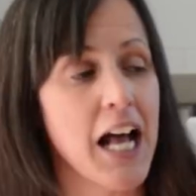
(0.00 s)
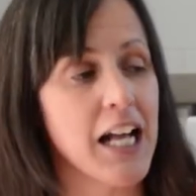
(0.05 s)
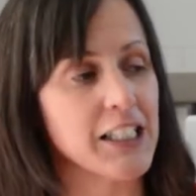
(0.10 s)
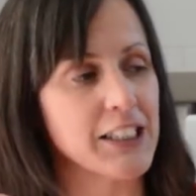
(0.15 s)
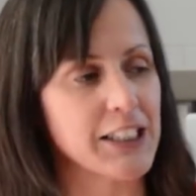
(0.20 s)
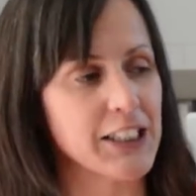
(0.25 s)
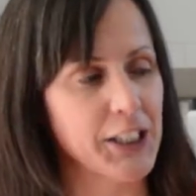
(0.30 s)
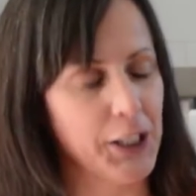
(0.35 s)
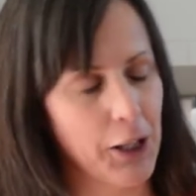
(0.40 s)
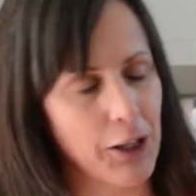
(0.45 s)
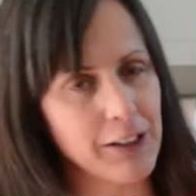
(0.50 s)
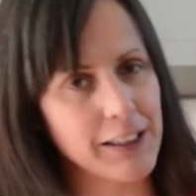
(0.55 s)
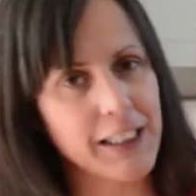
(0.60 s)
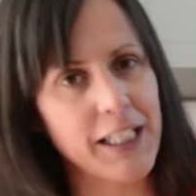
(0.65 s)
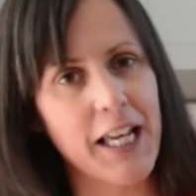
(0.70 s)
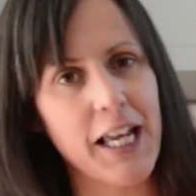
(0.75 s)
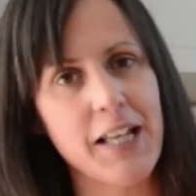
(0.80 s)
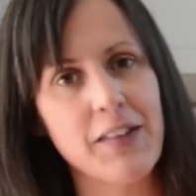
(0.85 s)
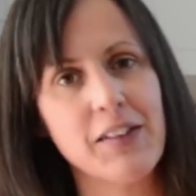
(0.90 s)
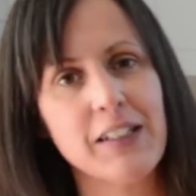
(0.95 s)
slotting
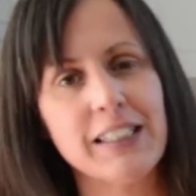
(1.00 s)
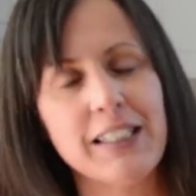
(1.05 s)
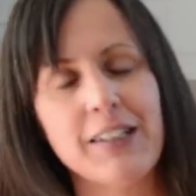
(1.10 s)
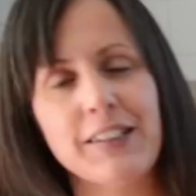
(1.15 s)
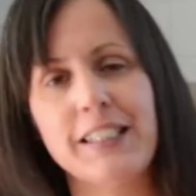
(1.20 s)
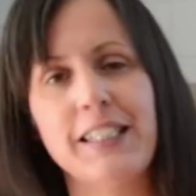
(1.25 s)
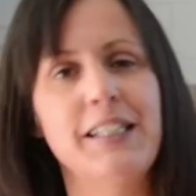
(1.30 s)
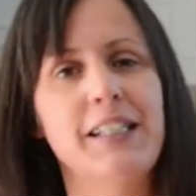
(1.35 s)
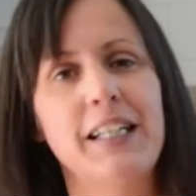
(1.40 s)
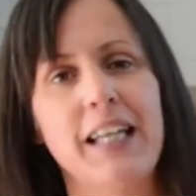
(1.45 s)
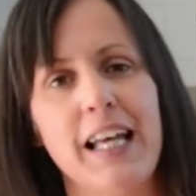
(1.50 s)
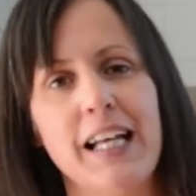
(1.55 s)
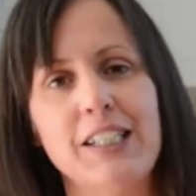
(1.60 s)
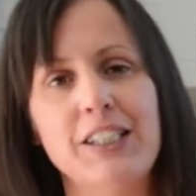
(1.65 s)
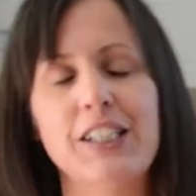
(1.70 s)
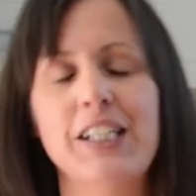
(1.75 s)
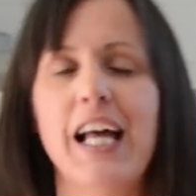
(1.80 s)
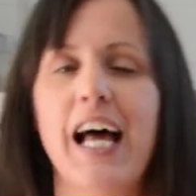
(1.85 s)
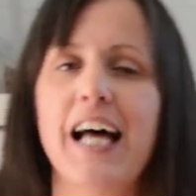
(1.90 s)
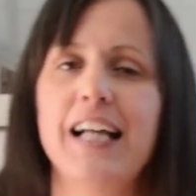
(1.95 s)
it in the slot in the
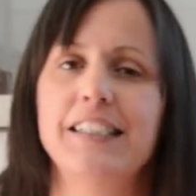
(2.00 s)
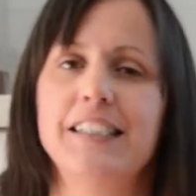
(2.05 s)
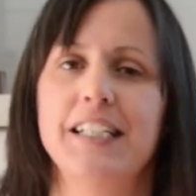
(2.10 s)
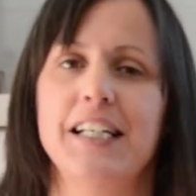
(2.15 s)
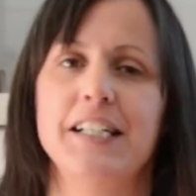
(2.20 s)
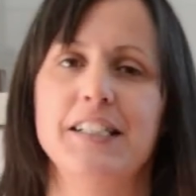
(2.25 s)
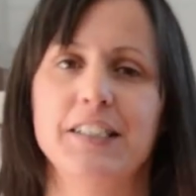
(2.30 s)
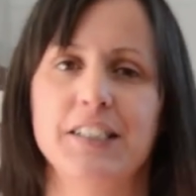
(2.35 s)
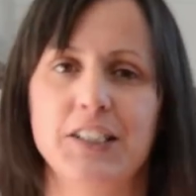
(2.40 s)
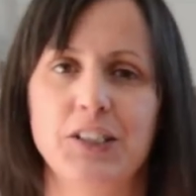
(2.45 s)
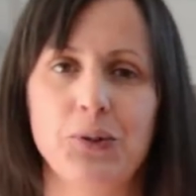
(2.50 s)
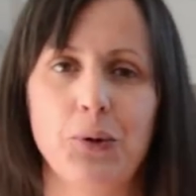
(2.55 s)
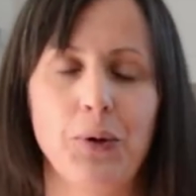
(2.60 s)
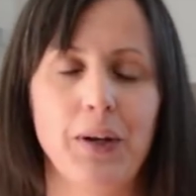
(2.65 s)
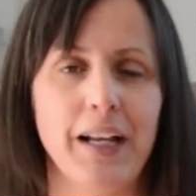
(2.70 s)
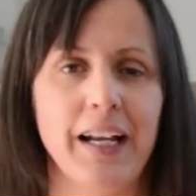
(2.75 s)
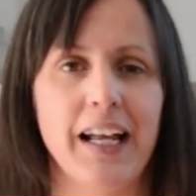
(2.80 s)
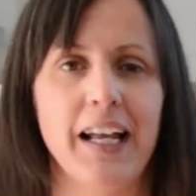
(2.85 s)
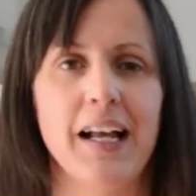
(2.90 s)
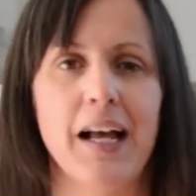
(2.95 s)
kitchen and
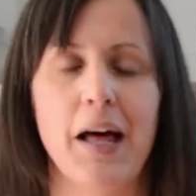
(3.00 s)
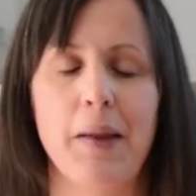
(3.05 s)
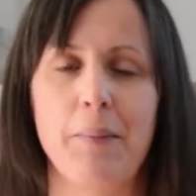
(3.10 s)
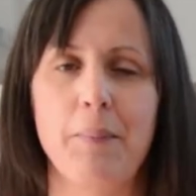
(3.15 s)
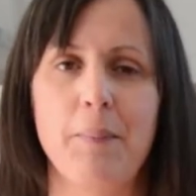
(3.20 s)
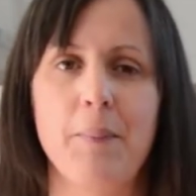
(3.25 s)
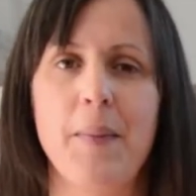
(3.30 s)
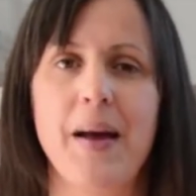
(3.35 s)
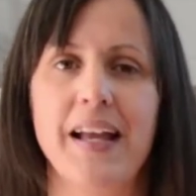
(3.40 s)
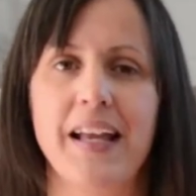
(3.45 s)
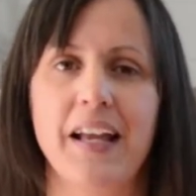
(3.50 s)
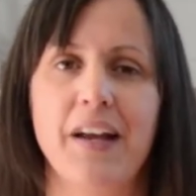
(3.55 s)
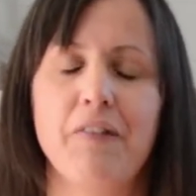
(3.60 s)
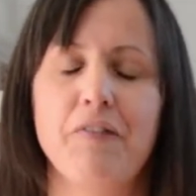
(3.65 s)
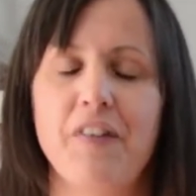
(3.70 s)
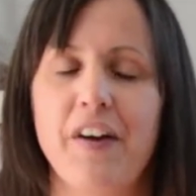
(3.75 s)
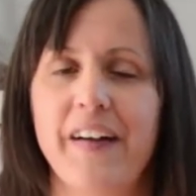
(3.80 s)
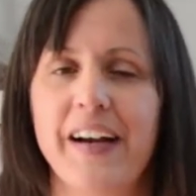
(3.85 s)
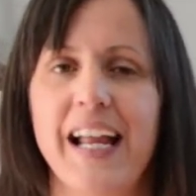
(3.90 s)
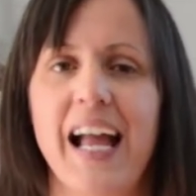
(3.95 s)
installing it and making a
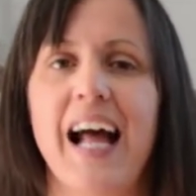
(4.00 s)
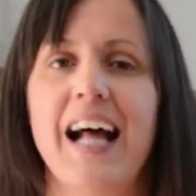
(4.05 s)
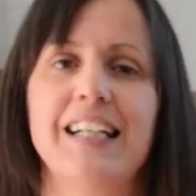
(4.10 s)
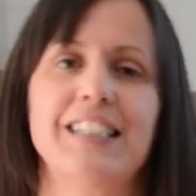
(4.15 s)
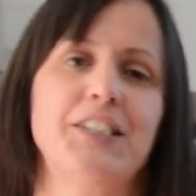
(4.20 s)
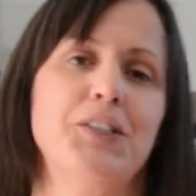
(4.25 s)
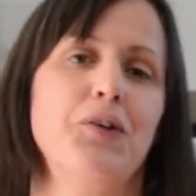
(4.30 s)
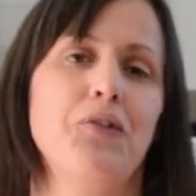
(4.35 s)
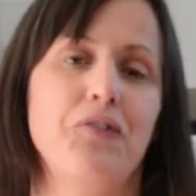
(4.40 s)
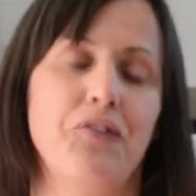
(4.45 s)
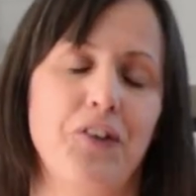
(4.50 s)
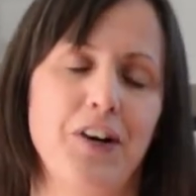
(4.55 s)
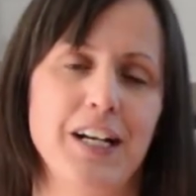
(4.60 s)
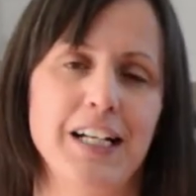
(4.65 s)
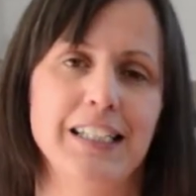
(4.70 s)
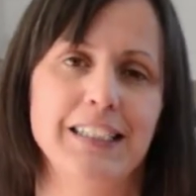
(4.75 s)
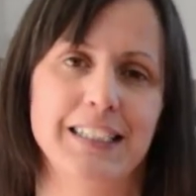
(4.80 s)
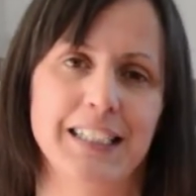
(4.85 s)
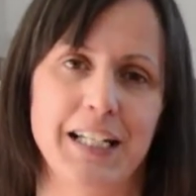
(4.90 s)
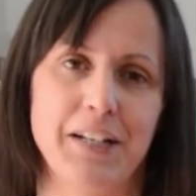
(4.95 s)
very
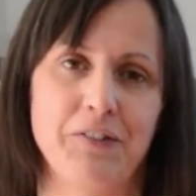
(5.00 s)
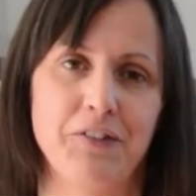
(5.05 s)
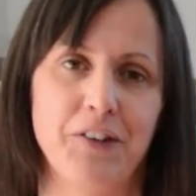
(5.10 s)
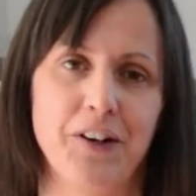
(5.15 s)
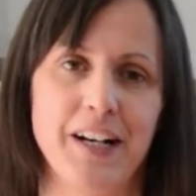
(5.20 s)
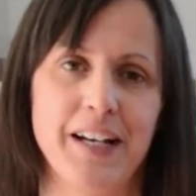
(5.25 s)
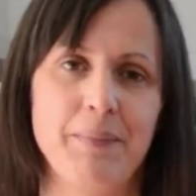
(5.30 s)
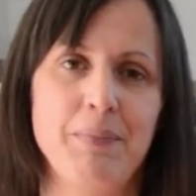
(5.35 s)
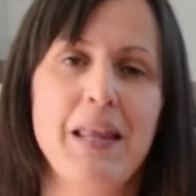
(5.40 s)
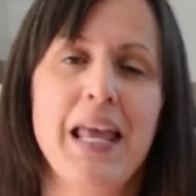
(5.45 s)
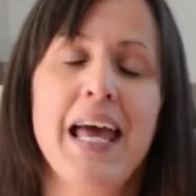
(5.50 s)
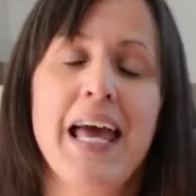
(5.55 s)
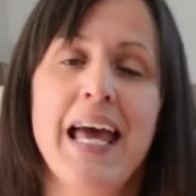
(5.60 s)
hassle-free delivery.